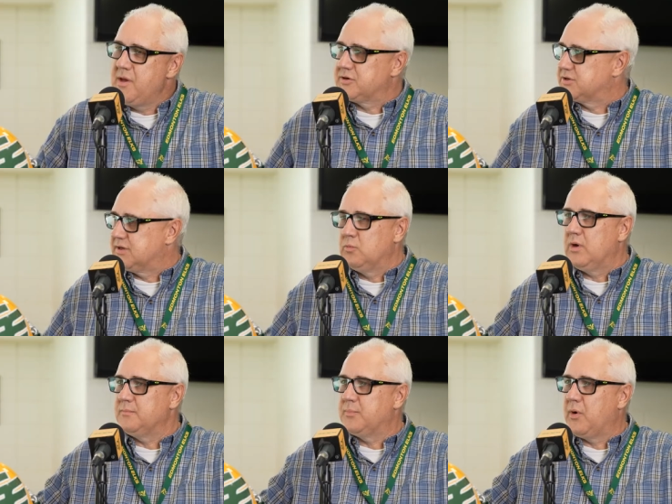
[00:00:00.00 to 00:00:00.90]
interested,
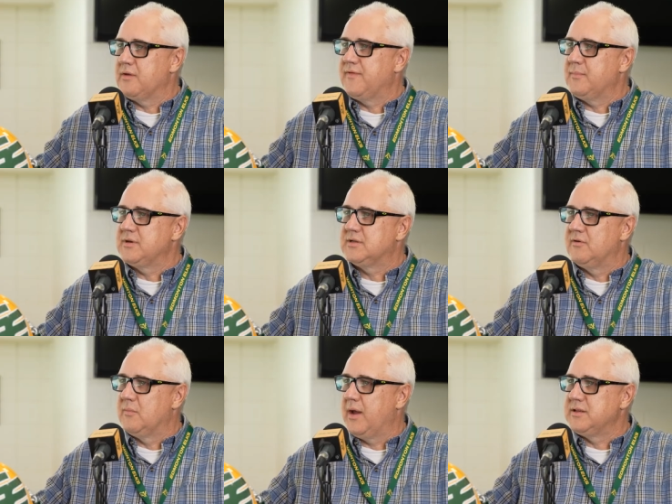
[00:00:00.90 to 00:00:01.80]
what part of Edmonton
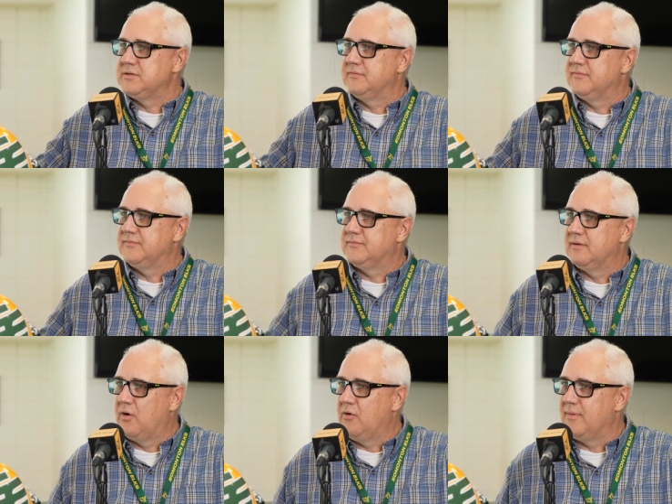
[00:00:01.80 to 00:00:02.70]
reminds you
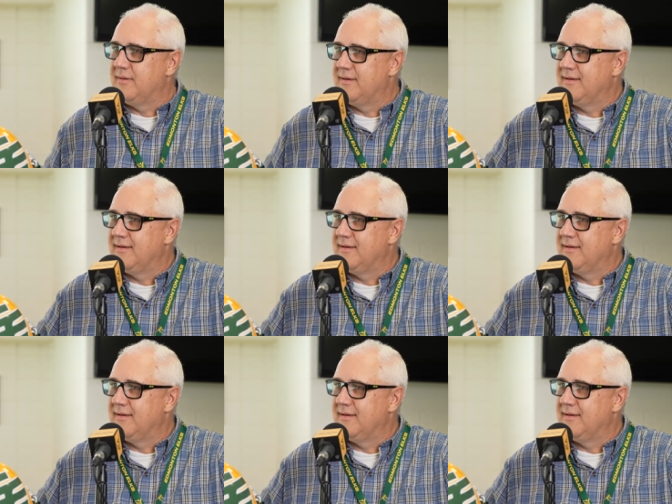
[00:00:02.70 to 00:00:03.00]
of home?